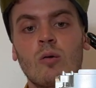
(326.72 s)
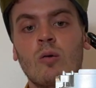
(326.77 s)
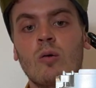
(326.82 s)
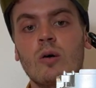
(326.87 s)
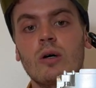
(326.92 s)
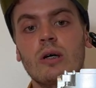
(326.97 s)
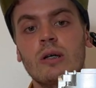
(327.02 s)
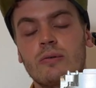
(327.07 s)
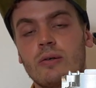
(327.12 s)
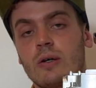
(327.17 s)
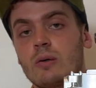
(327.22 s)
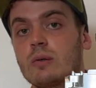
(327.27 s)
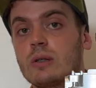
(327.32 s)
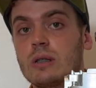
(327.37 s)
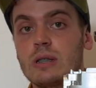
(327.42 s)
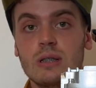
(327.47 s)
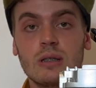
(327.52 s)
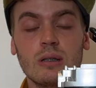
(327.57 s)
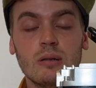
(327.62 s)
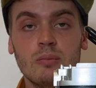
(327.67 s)
or if I will
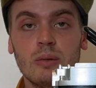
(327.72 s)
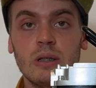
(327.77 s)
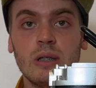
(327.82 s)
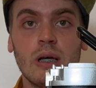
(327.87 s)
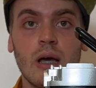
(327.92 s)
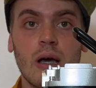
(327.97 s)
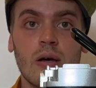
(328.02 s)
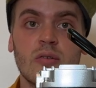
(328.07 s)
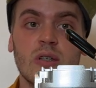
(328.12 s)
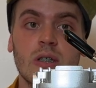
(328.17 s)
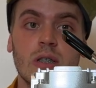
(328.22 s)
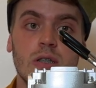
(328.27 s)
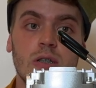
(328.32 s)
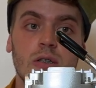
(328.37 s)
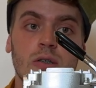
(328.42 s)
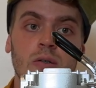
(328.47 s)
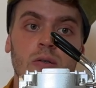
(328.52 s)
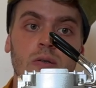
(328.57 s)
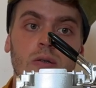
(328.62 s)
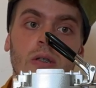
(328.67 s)
still be having
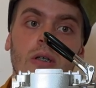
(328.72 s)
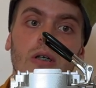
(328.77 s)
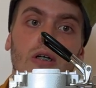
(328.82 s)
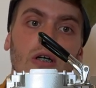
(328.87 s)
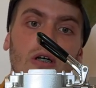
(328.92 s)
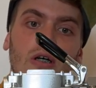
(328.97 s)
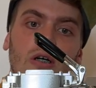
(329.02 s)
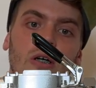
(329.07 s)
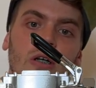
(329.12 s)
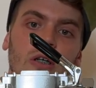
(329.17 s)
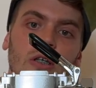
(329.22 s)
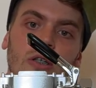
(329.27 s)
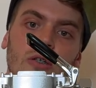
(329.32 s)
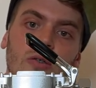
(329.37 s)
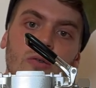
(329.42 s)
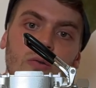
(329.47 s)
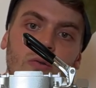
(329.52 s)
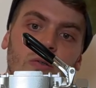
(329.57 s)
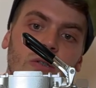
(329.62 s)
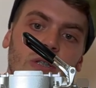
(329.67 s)
to
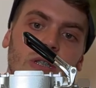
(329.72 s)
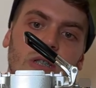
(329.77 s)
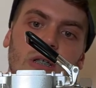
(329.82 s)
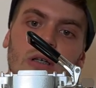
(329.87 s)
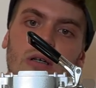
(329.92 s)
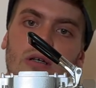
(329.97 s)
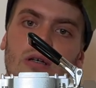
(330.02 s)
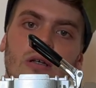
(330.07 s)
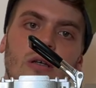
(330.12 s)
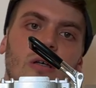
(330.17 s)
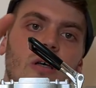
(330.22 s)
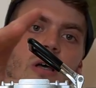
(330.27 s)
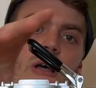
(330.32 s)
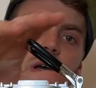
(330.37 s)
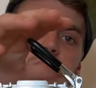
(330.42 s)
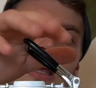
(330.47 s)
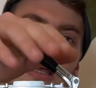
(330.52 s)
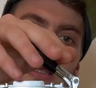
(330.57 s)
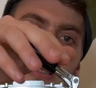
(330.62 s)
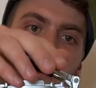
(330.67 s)
use
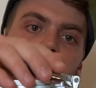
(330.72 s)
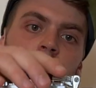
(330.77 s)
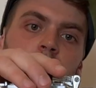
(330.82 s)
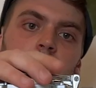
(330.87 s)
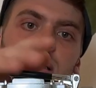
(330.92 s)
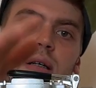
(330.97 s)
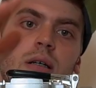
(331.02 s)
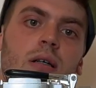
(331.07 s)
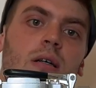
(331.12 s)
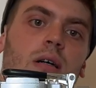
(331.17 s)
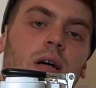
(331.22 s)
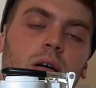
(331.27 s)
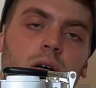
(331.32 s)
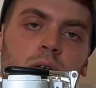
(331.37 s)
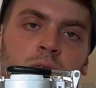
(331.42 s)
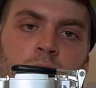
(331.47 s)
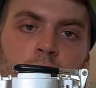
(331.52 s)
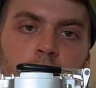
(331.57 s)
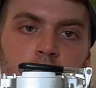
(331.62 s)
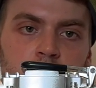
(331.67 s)
a
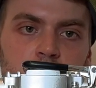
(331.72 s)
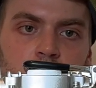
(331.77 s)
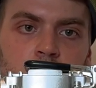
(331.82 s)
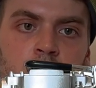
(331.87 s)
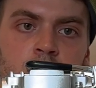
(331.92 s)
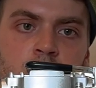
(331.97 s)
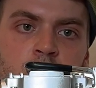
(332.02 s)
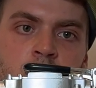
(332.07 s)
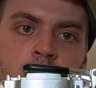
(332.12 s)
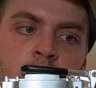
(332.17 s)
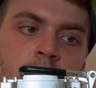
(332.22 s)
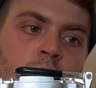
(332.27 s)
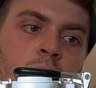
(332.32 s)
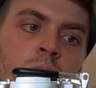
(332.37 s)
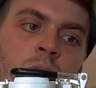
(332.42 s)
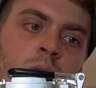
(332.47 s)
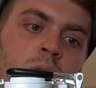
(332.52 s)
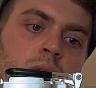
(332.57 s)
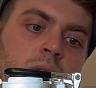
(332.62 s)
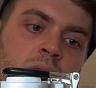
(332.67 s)
voiceover,
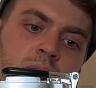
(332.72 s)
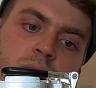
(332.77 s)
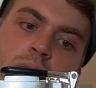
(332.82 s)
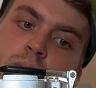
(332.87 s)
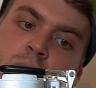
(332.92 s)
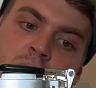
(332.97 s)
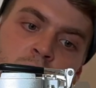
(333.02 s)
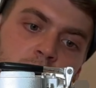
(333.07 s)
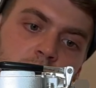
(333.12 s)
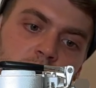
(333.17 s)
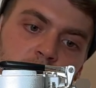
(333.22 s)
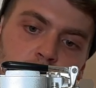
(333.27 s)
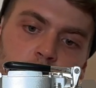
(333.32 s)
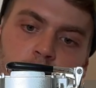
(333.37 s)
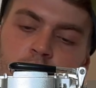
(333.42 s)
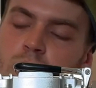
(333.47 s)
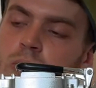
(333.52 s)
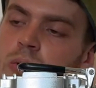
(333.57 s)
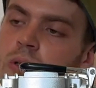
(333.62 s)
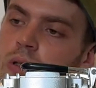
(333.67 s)
or if it maybe is
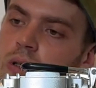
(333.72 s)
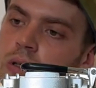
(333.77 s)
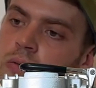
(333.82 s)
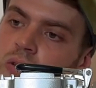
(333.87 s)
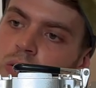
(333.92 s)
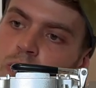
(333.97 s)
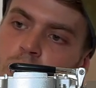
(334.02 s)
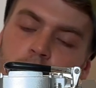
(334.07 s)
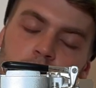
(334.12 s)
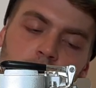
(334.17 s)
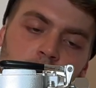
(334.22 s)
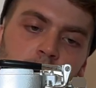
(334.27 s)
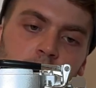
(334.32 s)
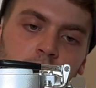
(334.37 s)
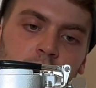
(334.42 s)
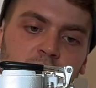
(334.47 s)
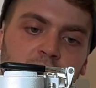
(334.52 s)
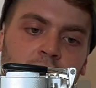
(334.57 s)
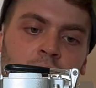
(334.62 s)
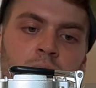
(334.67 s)
possible if I put it to
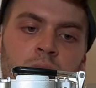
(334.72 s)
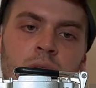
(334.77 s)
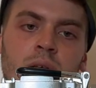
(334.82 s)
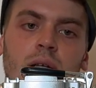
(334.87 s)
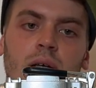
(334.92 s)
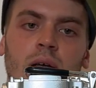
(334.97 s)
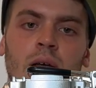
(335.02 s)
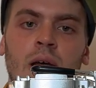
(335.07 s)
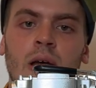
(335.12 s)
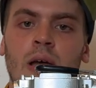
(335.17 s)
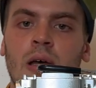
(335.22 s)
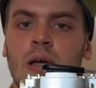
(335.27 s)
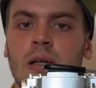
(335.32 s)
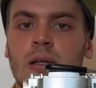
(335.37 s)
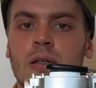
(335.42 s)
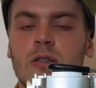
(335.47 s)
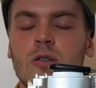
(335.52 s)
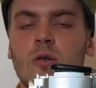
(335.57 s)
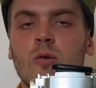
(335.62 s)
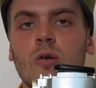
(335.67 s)
the side
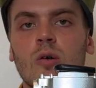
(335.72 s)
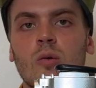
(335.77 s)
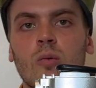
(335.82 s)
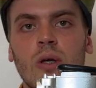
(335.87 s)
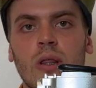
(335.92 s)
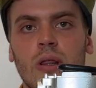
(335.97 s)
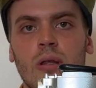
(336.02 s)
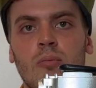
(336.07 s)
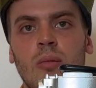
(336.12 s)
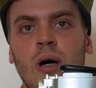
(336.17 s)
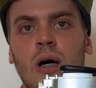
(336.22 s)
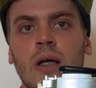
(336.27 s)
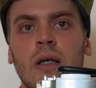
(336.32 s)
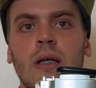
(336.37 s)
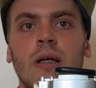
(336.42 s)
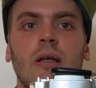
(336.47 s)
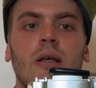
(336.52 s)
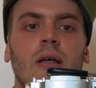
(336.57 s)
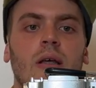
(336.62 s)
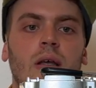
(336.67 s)
and talk with the
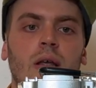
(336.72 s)
mic,